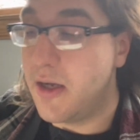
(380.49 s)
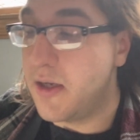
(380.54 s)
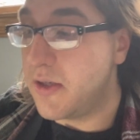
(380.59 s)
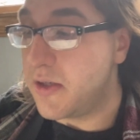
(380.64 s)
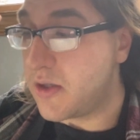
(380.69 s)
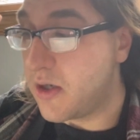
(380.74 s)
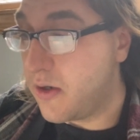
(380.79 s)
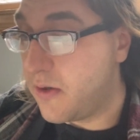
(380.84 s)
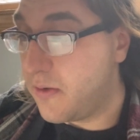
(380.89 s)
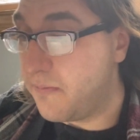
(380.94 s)

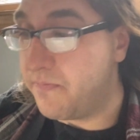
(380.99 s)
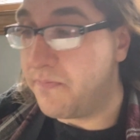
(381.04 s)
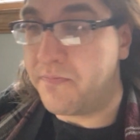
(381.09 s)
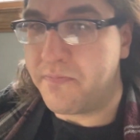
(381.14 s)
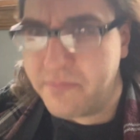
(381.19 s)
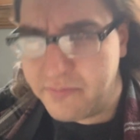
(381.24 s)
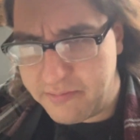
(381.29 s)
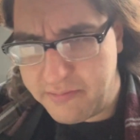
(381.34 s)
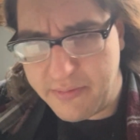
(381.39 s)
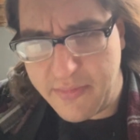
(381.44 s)
So
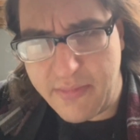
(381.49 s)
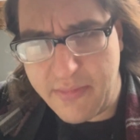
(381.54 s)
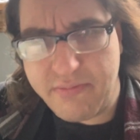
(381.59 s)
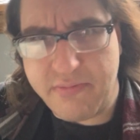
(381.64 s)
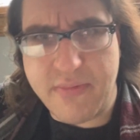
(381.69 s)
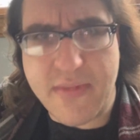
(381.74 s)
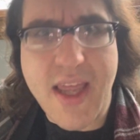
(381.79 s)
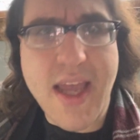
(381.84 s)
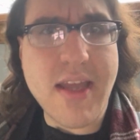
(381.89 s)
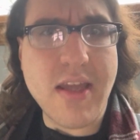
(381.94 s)

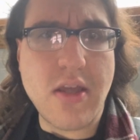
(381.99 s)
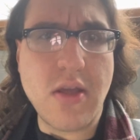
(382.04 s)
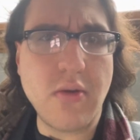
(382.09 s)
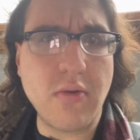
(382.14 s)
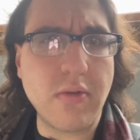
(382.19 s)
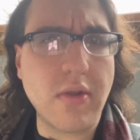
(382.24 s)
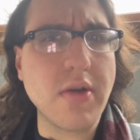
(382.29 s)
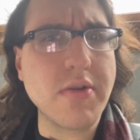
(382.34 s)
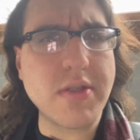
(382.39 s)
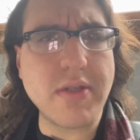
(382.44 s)
thank
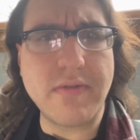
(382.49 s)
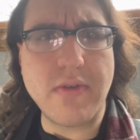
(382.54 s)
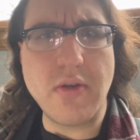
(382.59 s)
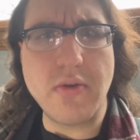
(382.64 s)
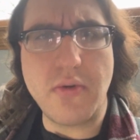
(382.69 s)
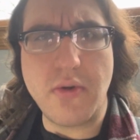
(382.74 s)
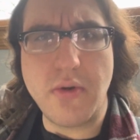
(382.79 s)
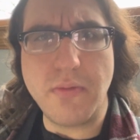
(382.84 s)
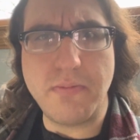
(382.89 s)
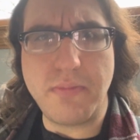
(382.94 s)
you, those of
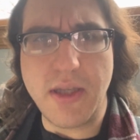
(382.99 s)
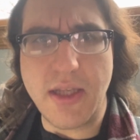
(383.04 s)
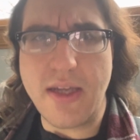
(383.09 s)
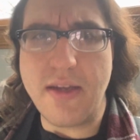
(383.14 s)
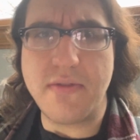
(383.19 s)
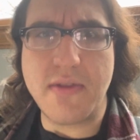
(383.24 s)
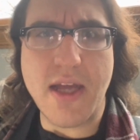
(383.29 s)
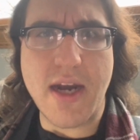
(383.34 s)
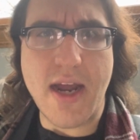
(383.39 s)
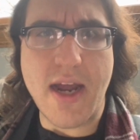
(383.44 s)
you who
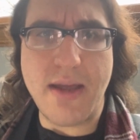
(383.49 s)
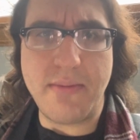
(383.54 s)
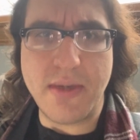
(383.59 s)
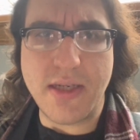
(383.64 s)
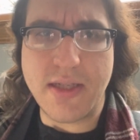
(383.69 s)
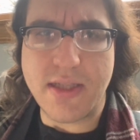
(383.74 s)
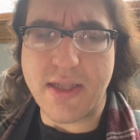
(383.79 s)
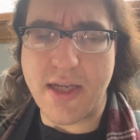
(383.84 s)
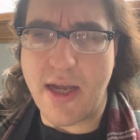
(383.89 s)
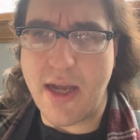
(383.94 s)
believe that I'm
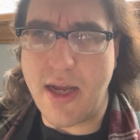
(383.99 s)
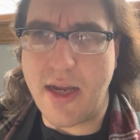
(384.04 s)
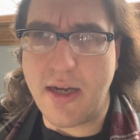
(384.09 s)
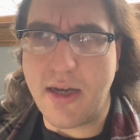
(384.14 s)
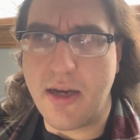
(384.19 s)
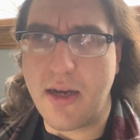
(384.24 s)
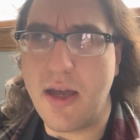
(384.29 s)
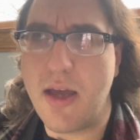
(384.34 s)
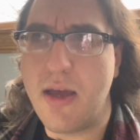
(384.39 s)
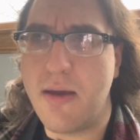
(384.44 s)

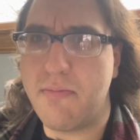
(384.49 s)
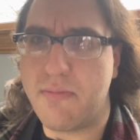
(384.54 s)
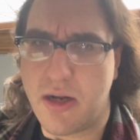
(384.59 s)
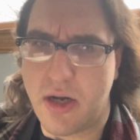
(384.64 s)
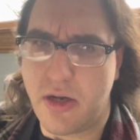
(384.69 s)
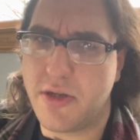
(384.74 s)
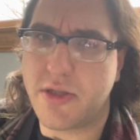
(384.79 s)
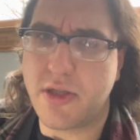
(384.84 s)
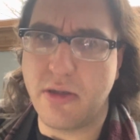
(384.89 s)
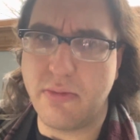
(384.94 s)
insane, but
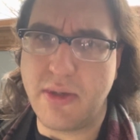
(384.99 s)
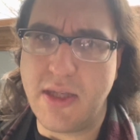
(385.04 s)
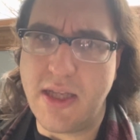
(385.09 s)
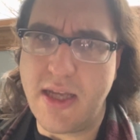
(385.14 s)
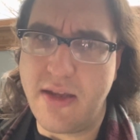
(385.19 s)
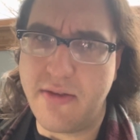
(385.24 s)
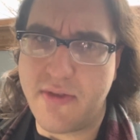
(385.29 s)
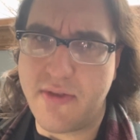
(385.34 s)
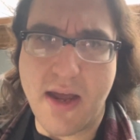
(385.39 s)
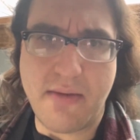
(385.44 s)
also
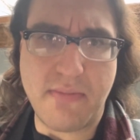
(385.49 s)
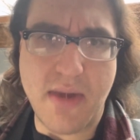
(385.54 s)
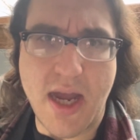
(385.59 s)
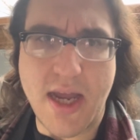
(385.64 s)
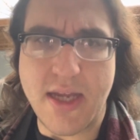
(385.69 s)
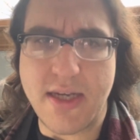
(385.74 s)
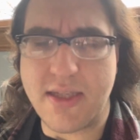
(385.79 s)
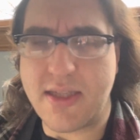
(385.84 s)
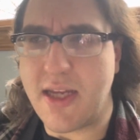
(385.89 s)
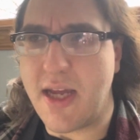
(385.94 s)
believe that my
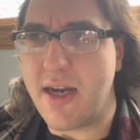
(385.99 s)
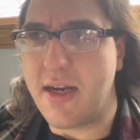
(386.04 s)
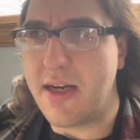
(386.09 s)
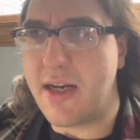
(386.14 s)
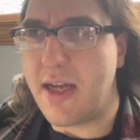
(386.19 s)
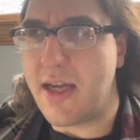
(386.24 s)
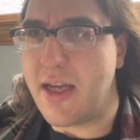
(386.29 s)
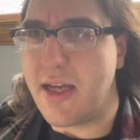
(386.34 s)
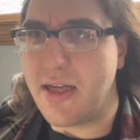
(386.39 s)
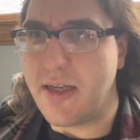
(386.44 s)

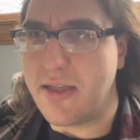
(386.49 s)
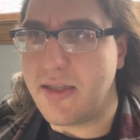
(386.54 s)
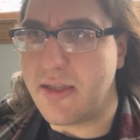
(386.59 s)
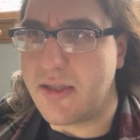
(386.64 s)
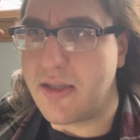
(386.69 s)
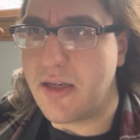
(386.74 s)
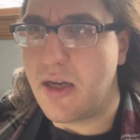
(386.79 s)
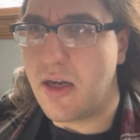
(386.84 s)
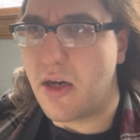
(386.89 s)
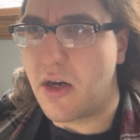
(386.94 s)
insanity
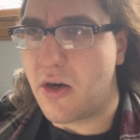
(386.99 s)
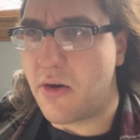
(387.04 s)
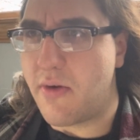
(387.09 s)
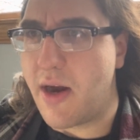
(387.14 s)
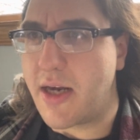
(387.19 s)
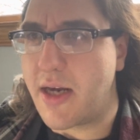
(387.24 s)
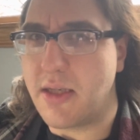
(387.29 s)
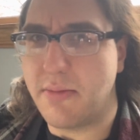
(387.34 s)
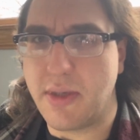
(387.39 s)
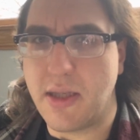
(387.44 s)
is
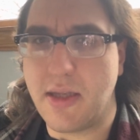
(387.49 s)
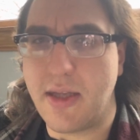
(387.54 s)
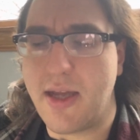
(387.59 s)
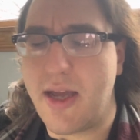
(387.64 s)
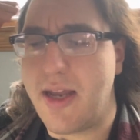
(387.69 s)
correctable.